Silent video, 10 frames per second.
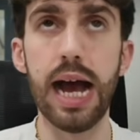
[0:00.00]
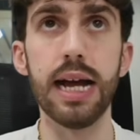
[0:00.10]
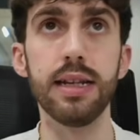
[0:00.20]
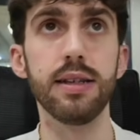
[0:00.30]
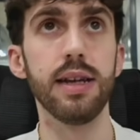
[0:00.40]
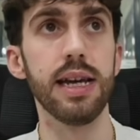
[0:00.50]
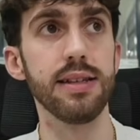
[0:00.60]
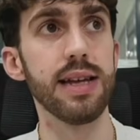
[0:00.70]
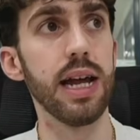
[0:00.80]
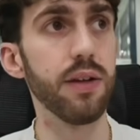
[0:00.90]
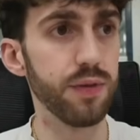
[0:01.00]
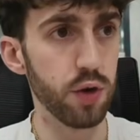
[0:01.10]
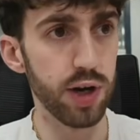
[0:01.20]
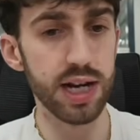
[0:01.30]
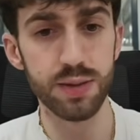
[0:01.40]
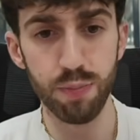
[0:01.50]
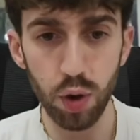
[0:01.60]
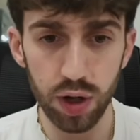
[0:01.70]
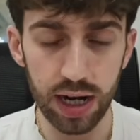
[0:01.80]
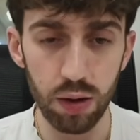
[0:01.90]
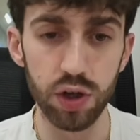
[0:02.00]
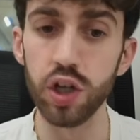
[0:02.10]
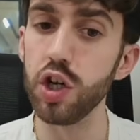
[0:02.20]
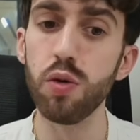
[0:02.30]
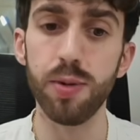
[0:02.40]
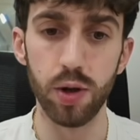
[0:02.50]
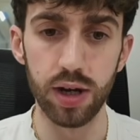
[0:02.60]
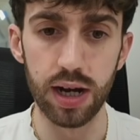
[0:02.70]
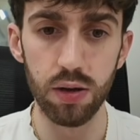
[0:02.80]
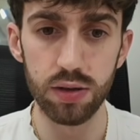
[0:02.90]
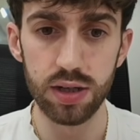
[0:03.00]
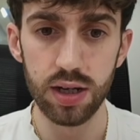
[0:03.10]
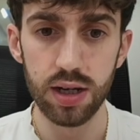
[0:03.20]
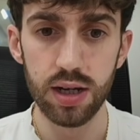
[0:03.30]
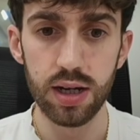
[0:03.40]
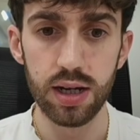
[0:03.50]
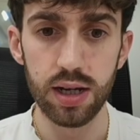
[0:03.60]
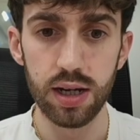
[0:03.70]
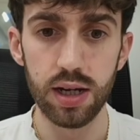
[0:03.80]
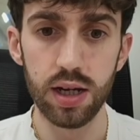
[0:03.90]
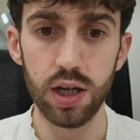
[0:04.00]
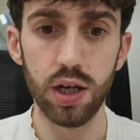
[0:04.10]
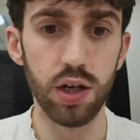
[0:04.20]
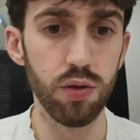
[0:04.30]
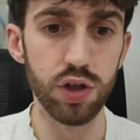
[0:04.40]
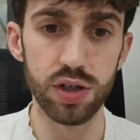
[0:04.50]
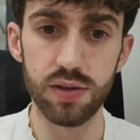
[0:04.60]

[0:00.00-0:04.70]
And instead of creators burning out and you burning out, you